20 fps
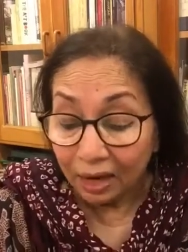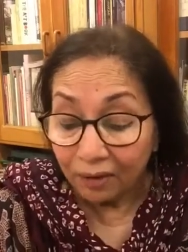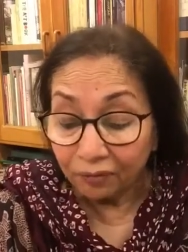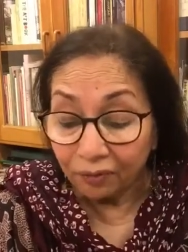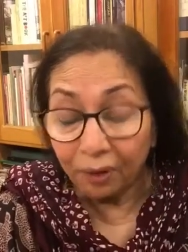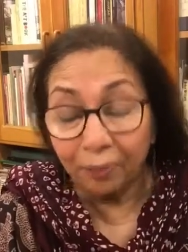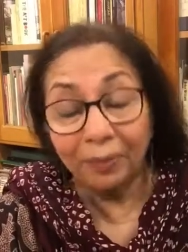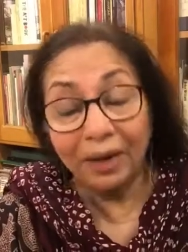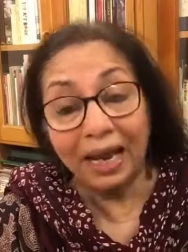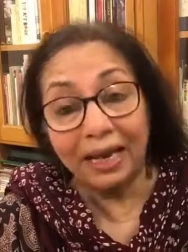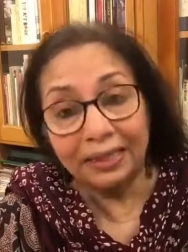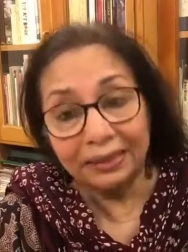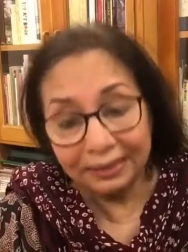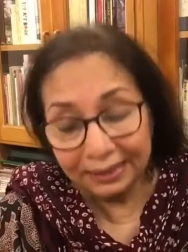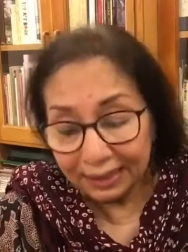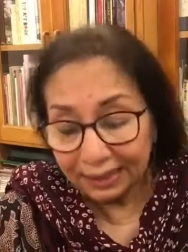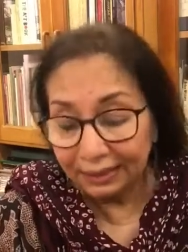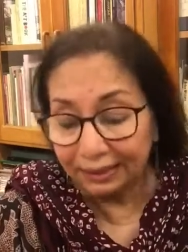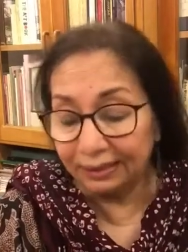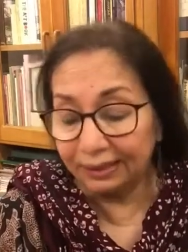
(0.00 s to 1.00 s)
From
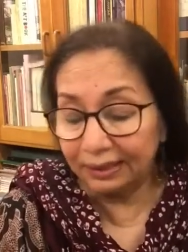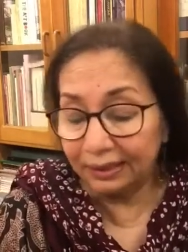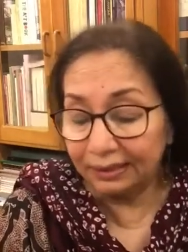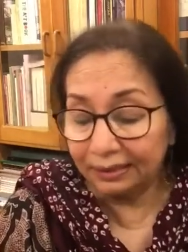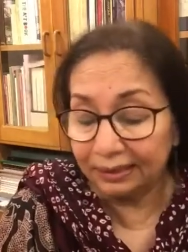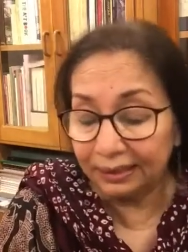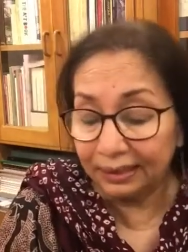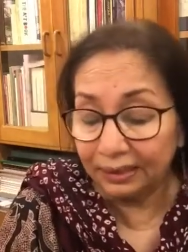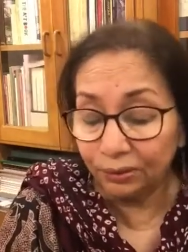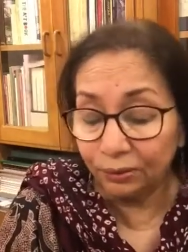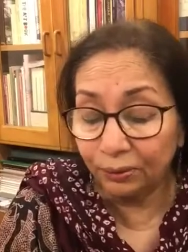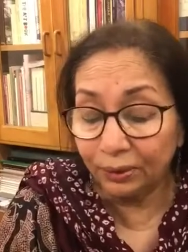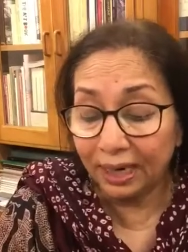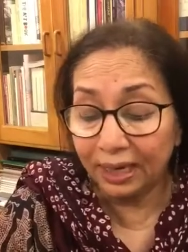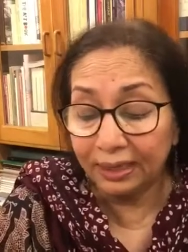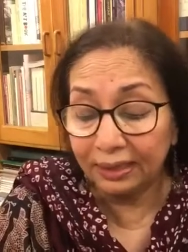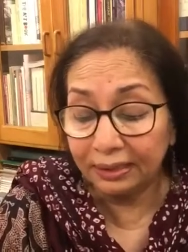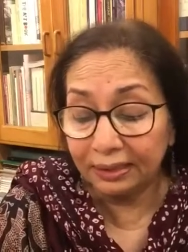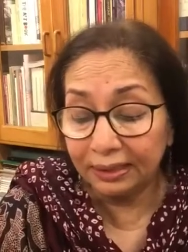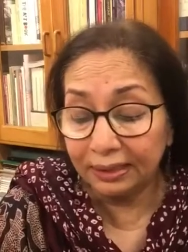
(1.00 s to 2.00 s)
1930 to
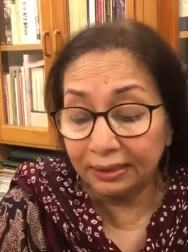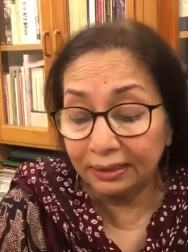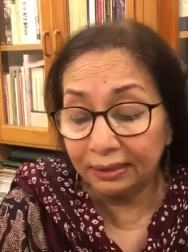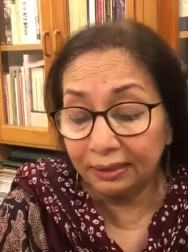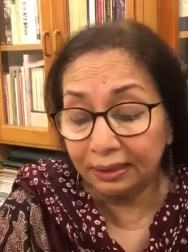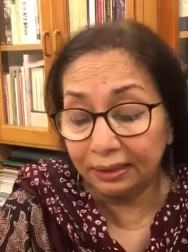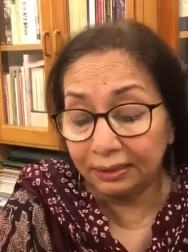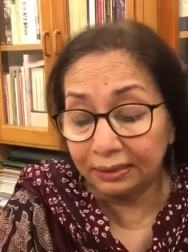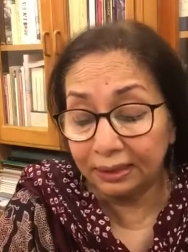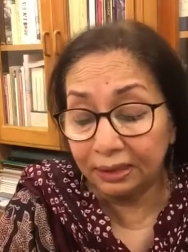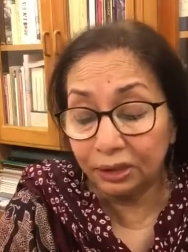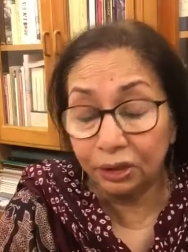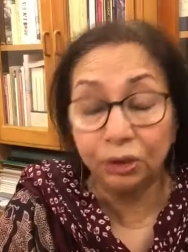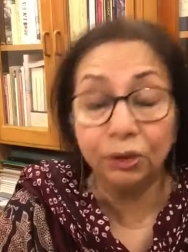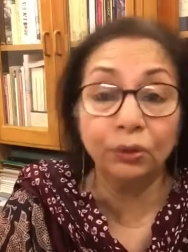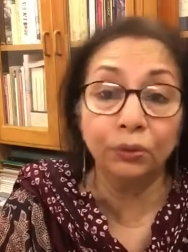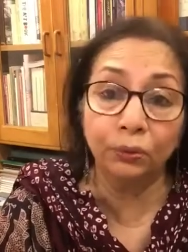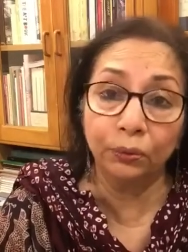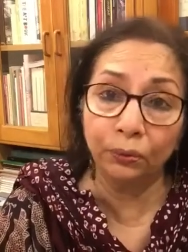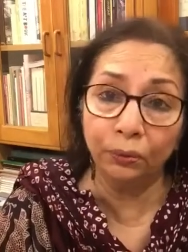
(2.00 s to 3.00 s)

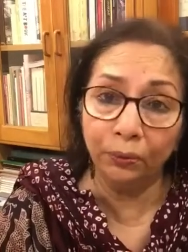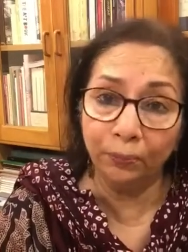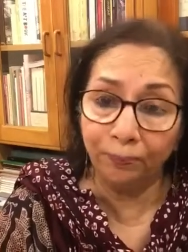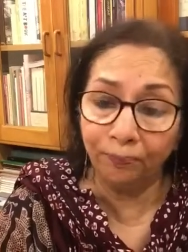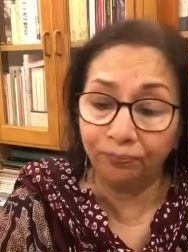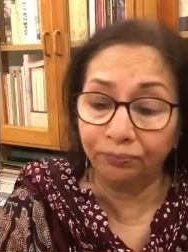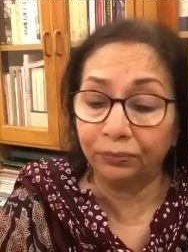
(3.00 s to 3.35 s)
1932,